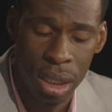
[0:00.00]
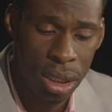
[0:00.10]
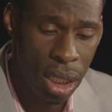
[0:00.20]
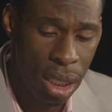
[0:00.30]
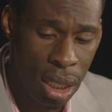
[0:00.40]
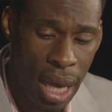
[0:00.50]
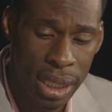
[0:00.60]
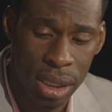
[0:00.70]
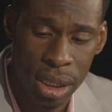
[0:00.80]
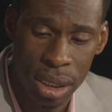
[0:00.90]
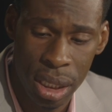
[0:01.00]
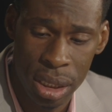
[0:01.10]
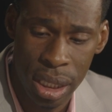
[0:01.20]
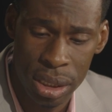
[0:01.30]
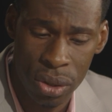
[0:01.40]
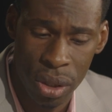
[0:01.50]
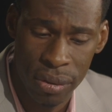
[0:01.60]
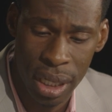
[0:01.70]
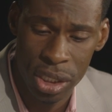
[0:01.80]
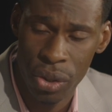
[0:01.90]
seeing it as a disease that's sort of
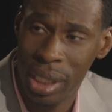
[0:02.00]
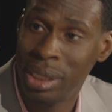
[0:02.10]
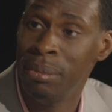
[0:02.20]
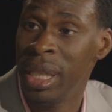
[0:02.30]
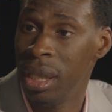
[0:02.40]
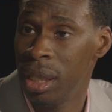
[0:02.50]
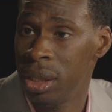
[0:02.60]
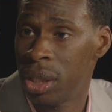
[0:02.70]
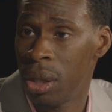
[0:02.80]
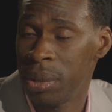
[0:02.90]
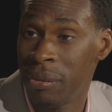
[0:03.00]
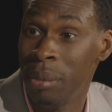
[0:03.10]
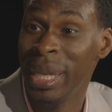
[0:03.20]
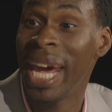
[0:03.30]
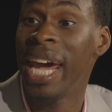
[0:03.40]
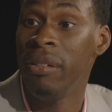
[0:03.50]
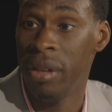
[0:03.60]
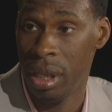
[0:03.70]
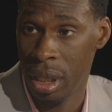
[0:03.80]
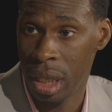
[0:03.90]
like transmitted in terms of the
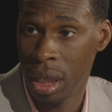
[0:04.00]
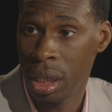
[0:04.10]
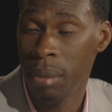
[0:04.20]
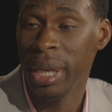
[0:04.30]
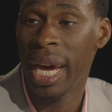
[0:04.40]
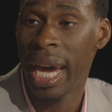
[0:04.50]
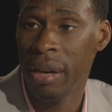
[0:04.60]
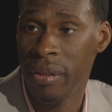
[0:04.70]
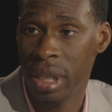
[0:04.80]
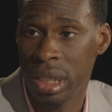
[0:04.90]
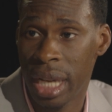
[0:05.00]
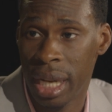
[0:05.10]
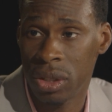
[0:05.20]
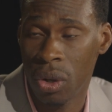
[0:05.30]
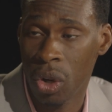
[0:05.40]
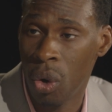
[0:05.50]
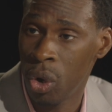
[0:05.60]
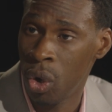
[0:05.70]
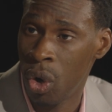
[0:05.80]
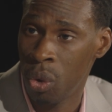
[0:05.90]
behavior, mm -hmm. the behaviors that sort of go
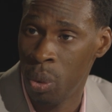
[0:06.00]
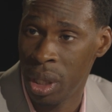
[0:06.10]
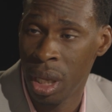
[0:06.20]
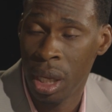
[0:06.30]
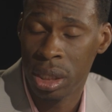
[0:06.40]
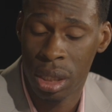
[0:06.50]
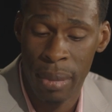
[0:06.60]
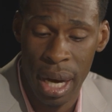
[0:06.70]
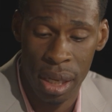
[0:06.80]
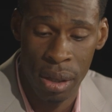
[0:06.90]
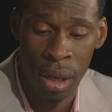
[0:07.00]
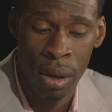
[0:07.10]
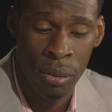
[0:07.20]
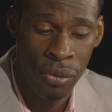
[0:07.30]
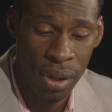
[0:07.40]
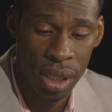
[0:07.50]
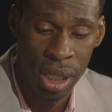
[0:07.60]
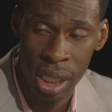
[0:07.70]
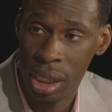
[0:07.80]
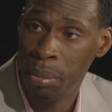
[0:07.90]
along with somebody feeling the
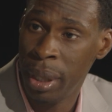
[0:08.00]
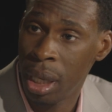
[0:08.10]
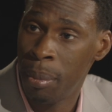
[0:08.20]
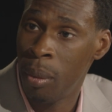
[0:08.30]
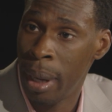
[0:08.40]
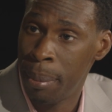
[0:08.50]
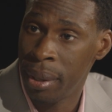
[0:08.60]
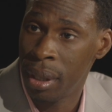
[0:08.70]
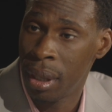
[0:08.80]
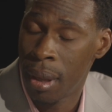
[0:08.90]
need to pick up a weapon.